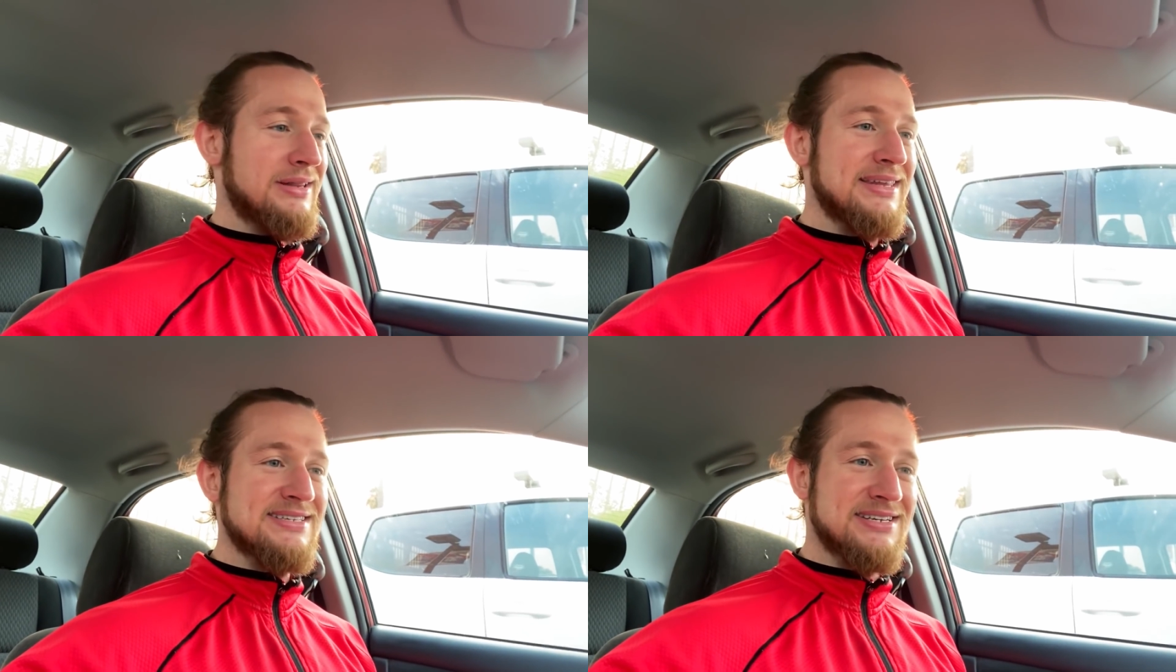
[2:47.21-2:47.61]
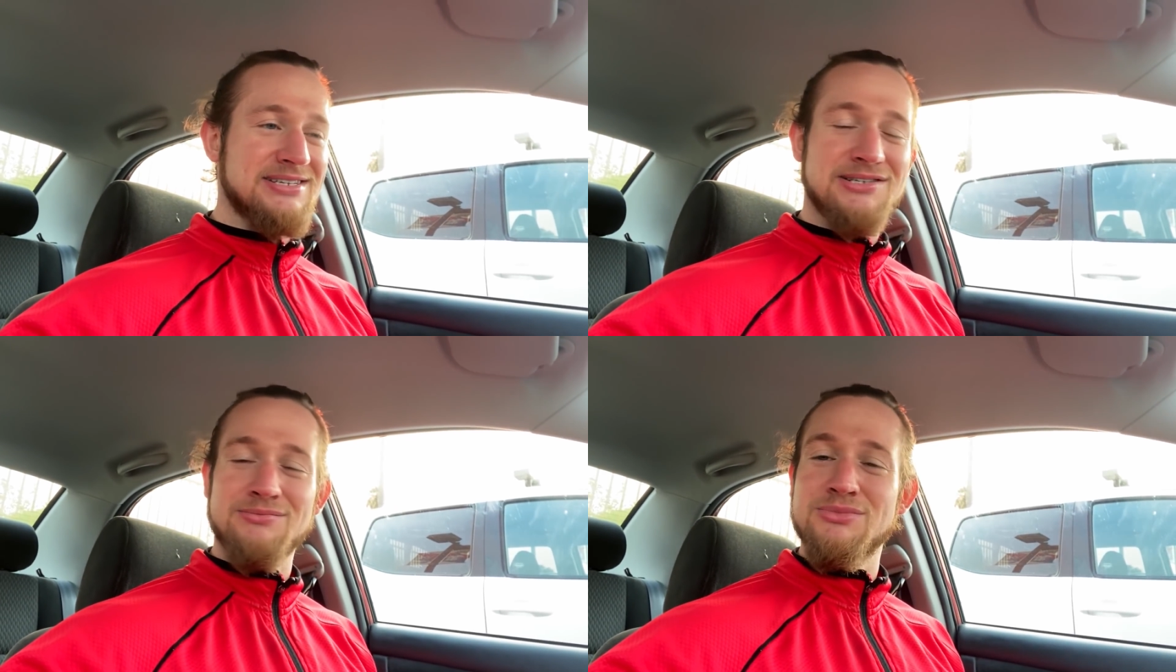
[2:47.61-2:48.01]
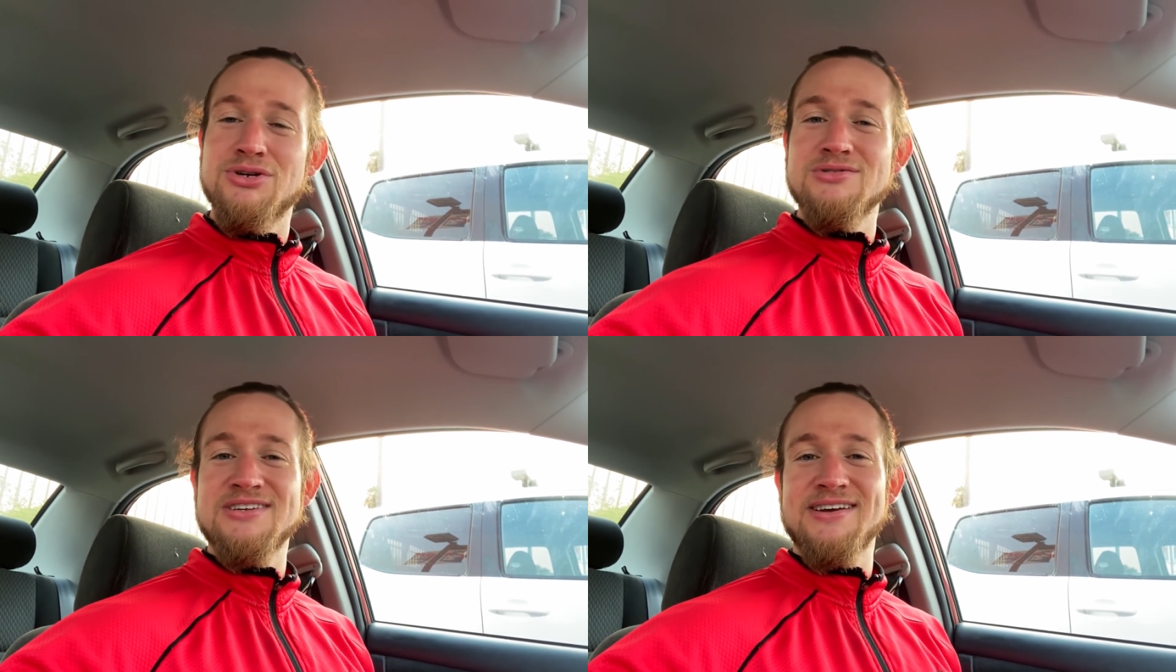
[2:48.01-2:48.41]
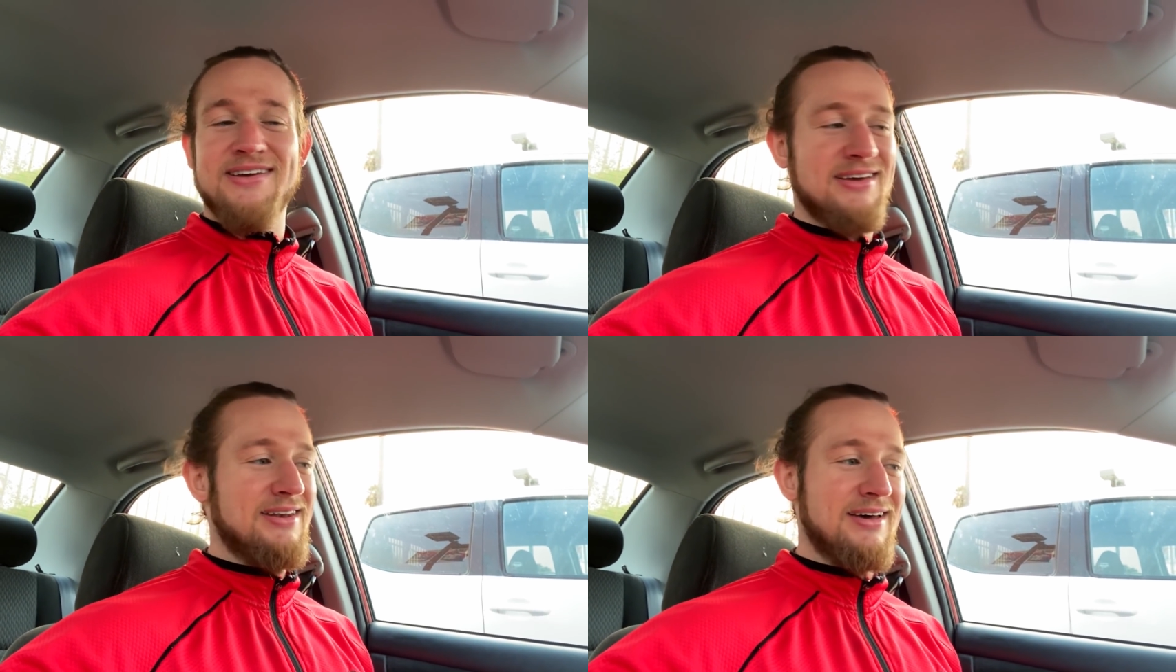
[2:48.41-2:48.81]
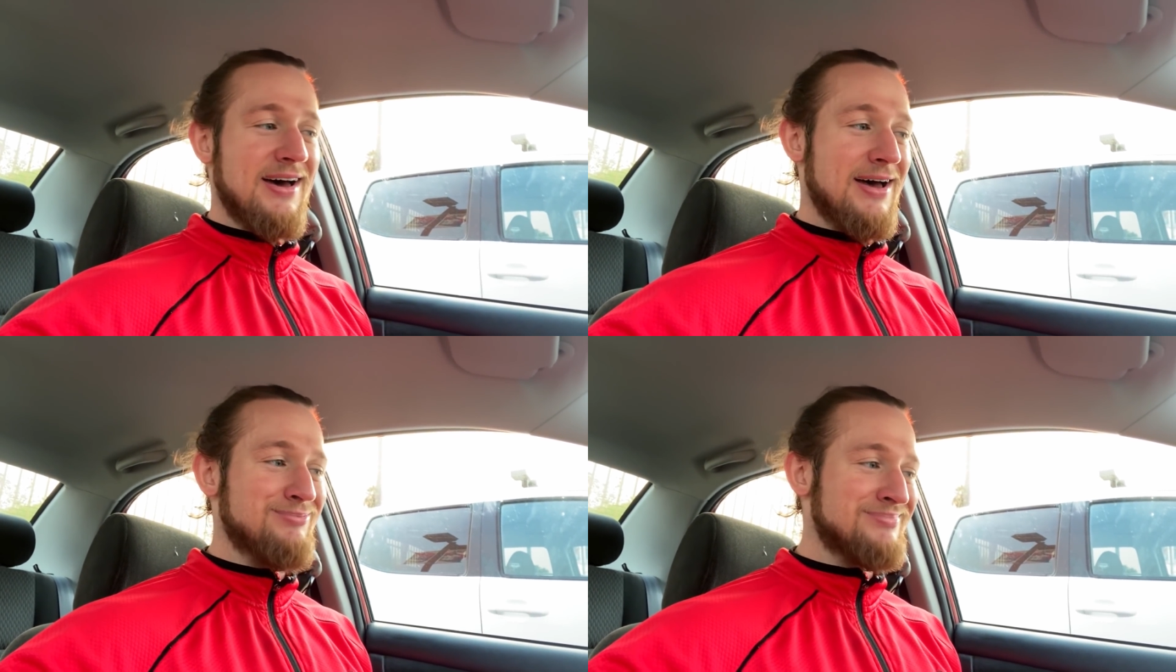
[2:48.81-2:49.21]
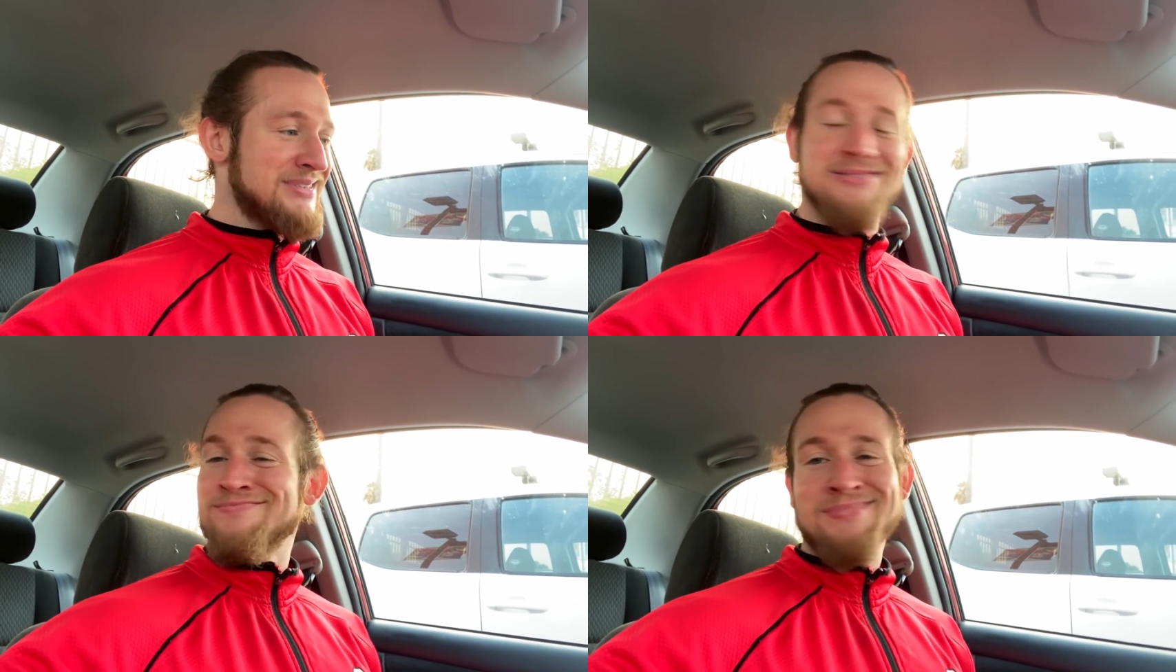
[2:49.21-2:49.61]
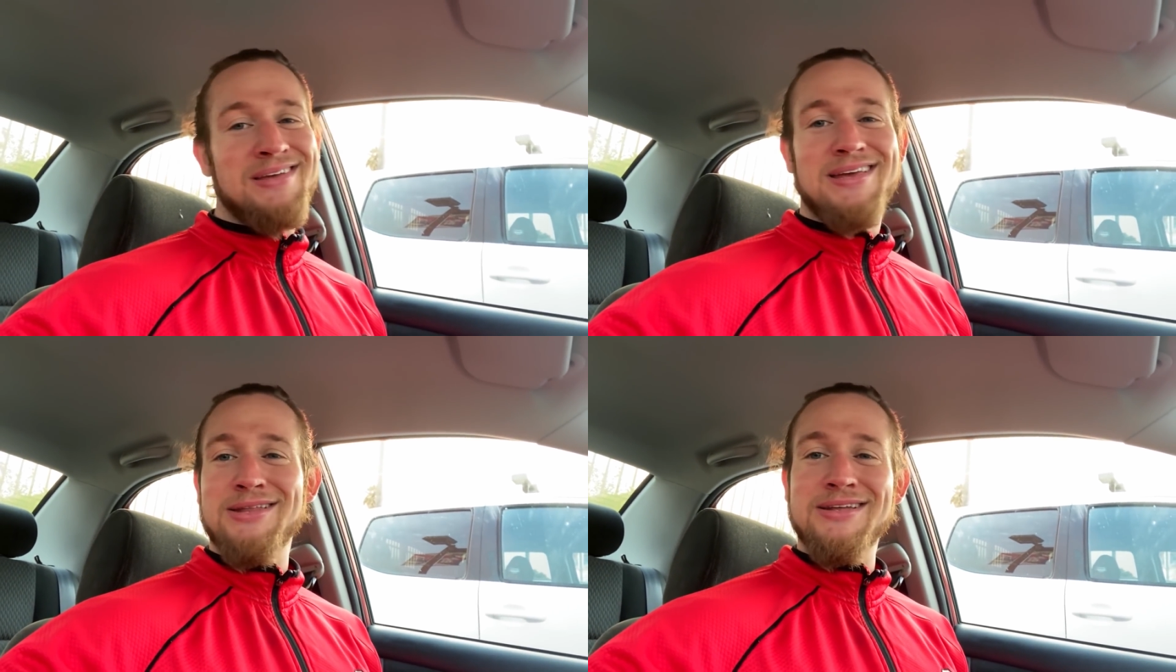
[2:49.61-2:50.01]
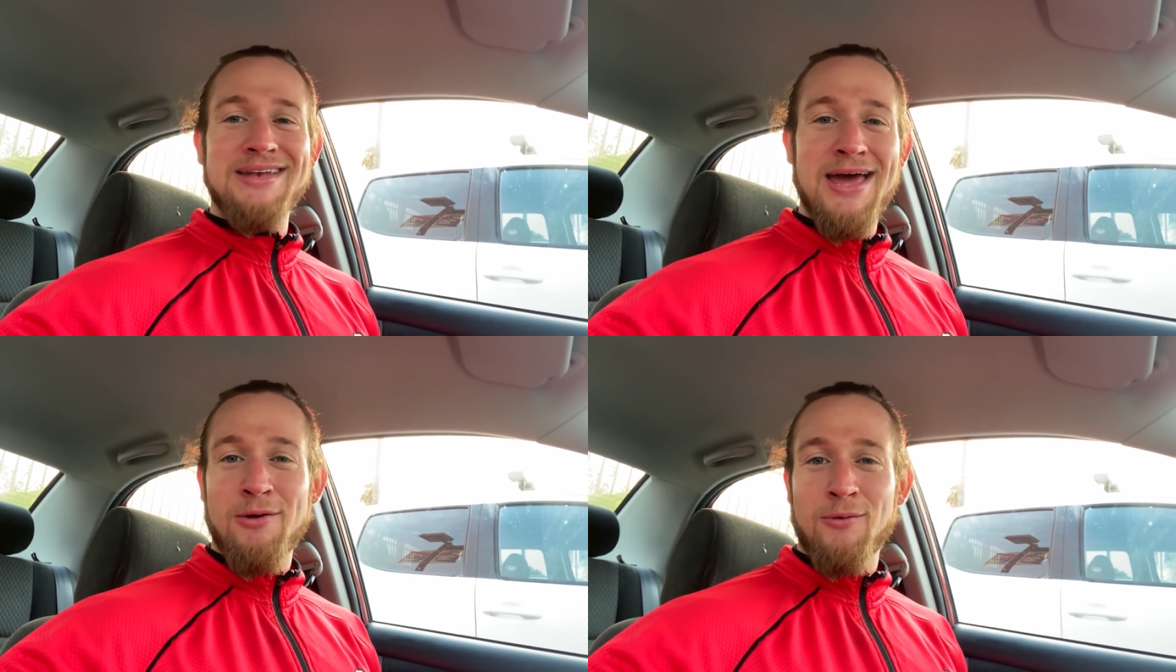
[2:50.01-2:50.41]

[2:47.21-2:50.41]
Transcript: listen to some music, and get the day